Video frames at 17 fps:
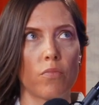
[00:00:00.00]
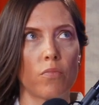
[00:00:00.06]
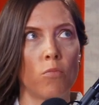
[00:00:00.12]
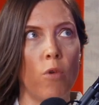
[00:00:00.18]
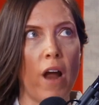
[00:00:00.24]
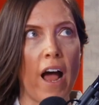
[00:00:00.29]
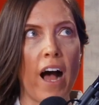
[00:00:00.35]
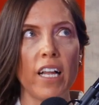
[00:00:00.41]

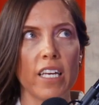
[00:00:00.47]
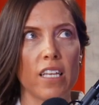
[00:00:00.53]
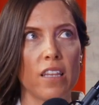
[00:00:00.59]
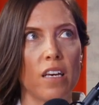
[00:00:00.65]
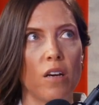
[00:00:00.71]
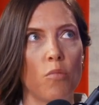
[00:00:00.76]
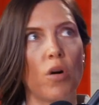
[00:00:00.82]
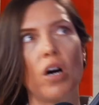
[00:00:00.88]
rally
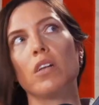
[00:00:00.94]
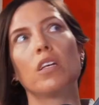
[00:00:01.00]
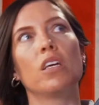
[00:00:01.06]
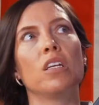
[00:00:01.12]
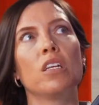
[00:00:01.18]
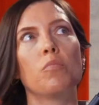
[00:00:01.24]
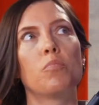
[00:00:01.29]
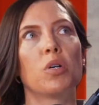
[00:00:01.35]
them on
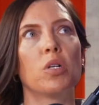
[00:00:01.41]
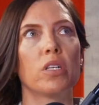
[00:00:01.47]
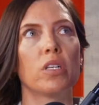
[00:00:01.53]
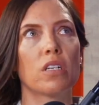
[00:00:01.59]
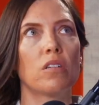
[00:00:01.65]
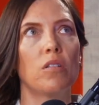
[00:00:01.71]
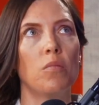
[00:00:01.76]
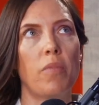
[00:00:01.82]
any
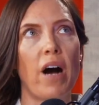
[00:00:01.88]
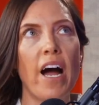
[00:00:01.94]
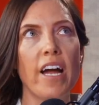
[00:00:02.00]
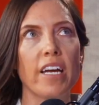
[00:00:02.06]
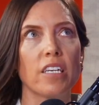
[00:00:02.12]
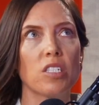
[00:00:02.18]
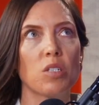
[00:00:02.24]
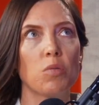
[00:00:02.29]
political
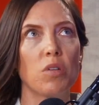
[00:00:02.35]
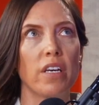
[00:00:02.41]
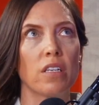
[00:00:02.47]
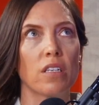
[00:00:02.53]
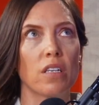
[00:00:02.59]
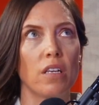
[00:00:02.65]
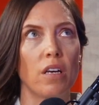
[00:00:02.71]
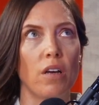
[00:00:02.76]
bias
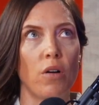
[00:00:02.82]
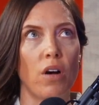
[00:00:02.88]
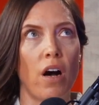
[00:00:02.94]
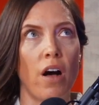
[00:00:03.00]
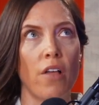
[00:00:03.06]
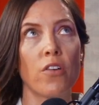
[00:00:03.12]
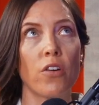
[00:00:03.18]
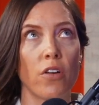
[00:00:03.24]

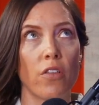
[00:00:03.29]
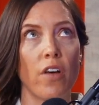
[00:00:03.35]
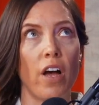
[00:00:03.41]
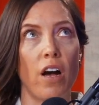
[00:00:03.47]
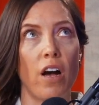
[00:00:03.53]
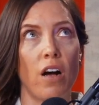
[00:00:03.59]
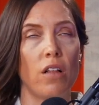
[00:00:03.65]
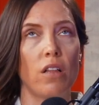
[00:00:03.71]
other than
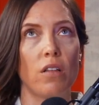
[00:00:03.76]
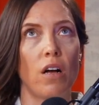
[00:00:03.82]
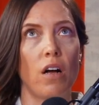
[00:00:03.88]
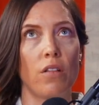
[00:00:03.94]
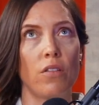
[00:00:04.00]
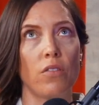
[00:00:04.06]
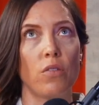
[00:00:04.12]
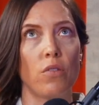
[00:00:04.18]

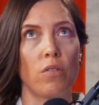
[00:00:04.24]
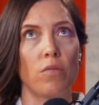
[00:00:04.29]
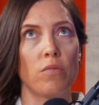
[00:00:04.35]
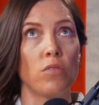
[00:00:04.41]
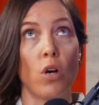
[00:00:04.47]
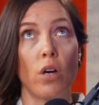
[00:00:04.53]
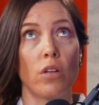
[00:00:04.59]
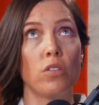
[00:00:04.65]

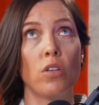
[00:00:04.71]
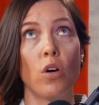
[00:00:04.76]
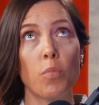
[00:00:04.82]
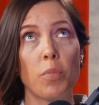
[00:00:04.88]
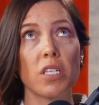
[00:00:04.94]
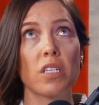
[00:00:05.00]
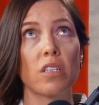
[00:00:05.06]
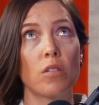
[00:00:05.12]
no
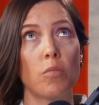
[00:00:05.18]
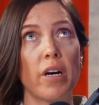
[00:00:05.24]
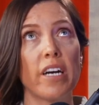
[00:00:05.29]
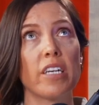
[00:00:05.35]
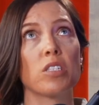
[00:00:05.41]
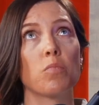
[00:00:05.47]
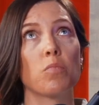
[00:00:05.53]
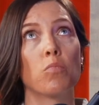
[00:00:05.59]
political
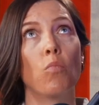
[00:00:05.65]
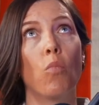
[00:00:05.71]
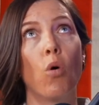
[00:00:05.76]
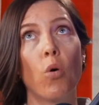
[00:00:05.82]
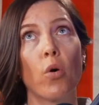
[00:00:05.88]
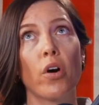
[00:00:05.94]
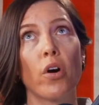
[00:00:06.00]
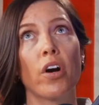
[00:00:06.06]
bias,
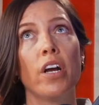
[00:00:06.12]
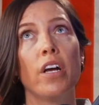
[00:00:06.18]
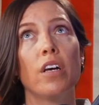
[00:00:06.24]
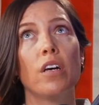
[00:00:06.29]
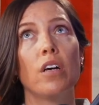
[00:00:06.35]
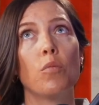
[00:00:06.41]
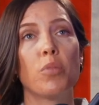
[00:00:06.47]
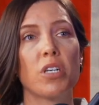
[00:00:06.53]
more
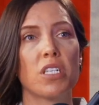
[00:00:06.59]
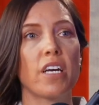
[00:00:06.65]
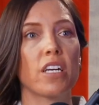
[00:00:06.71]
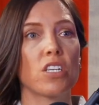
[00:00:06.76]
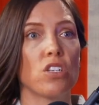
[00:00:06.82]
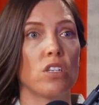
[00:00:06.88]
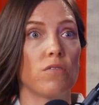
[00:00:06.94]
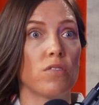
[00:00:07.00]

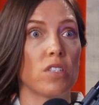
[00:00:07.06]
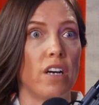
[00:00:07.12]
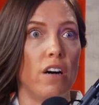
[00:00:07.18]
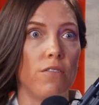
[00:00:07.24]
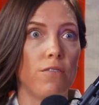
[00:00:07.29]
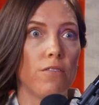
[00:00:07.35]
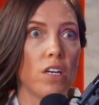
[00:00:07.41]
protection of self.